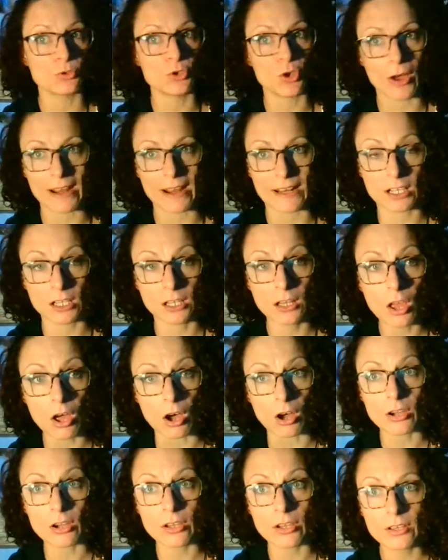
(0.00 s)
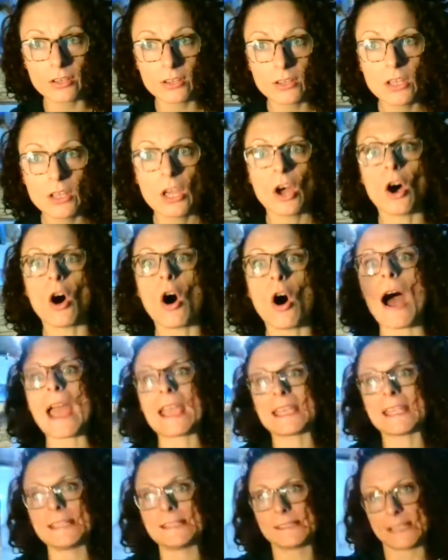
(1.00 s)
or nine o'clock
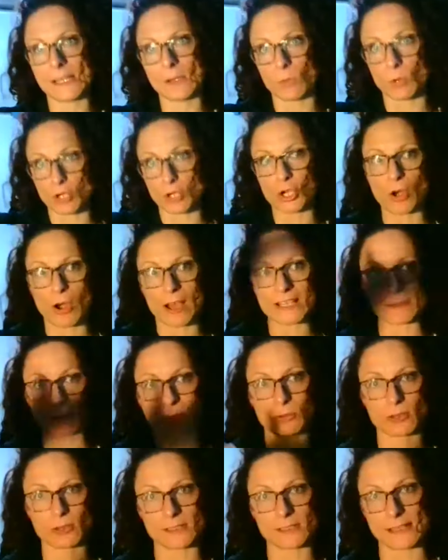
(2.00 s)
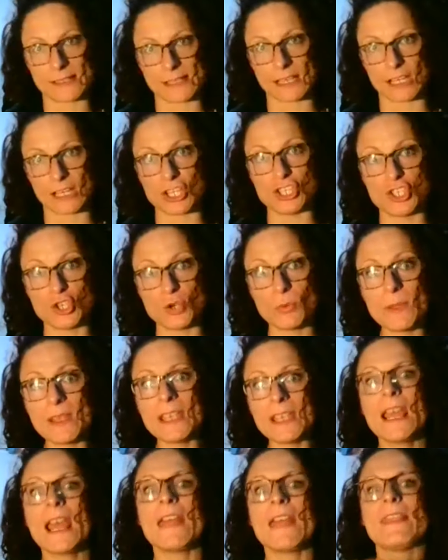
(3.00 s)
i can see what you guys are processing and
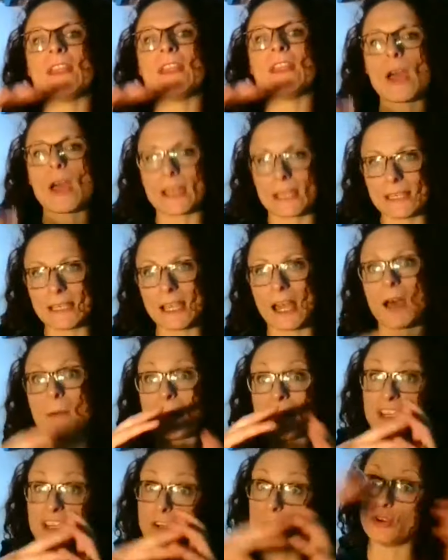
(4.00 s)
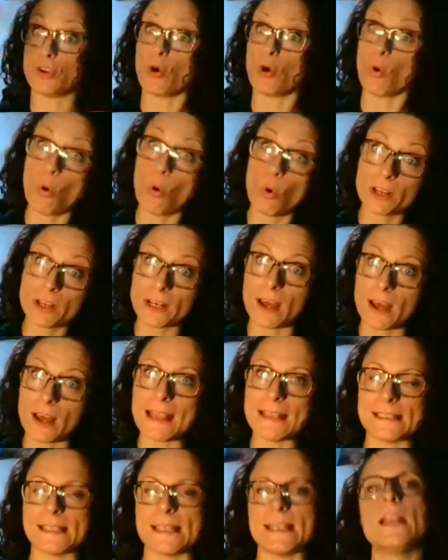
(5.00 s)
doing then i can come in and
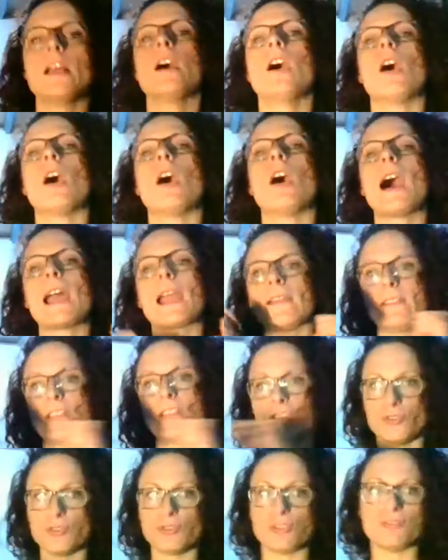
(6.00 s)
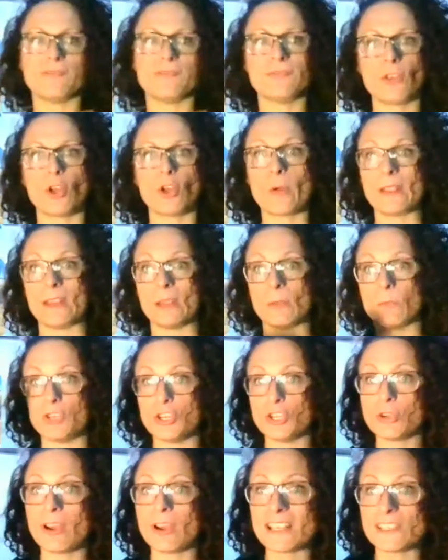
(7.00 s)
organize it i can then do the flow and then when
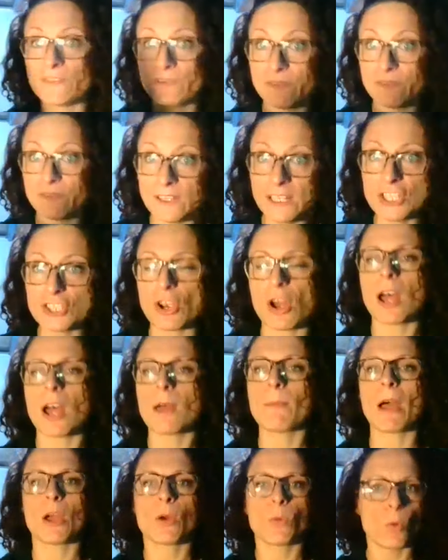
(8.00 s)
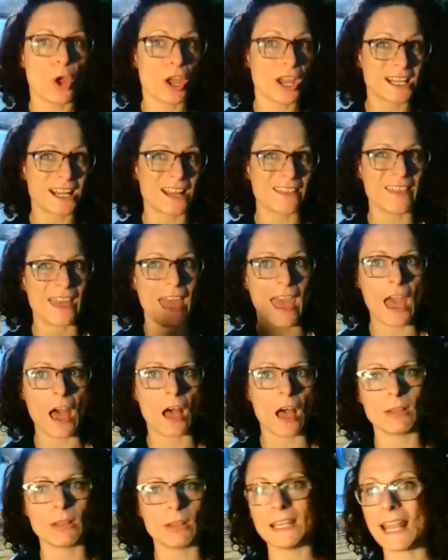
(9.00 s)
you guys finish i might work another
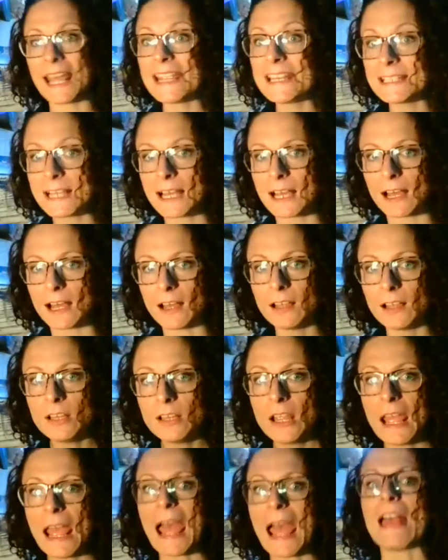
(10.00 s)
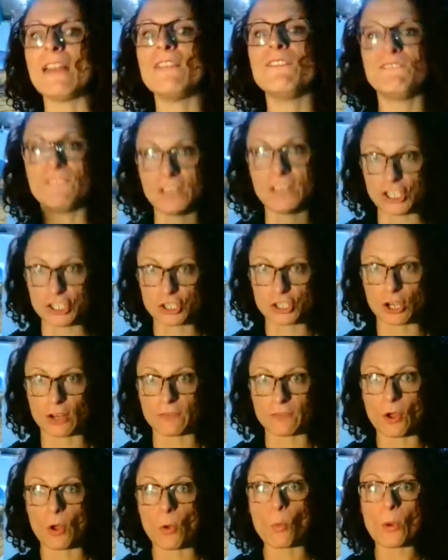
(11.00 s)
hour later and finish
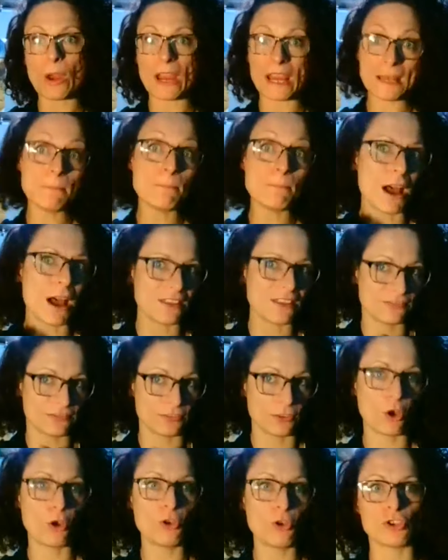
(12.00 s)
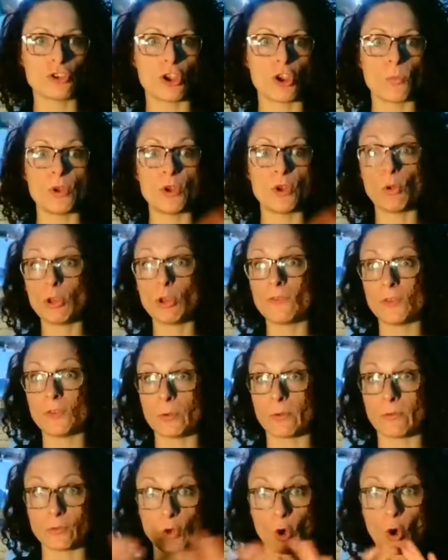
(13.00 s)
off in my flow zone when all of you have